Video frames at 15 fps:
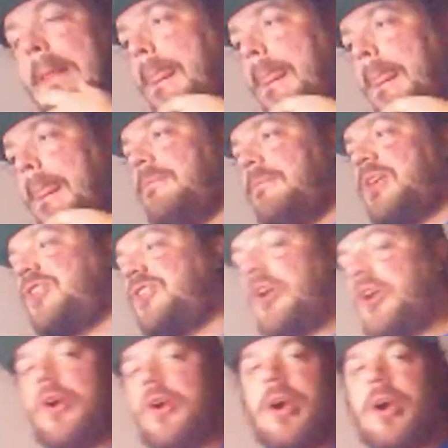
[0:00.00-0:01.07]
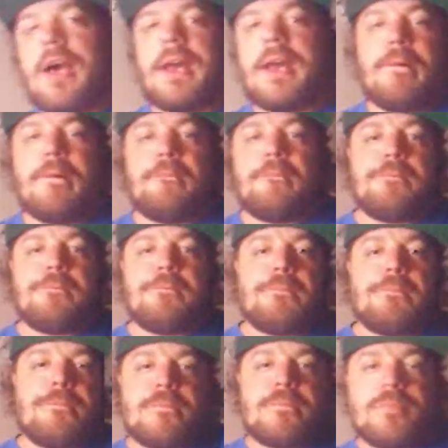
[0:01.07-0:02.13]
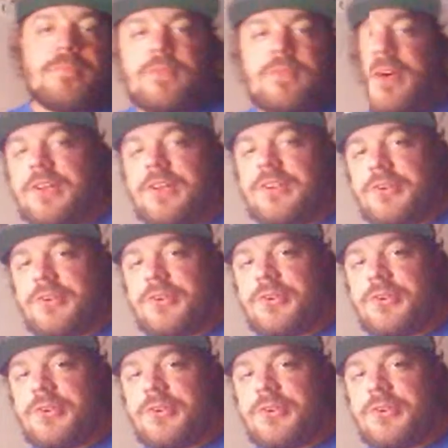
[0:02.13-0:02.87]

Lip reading: Since y'all know I got out. Funny story.